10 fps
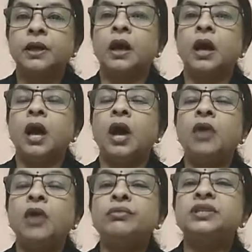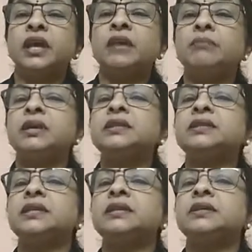How Mr. A, B,
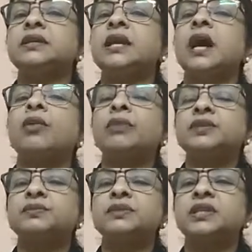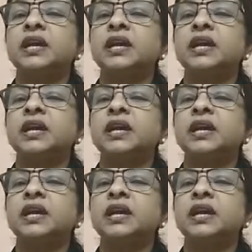C, D, how much Mr.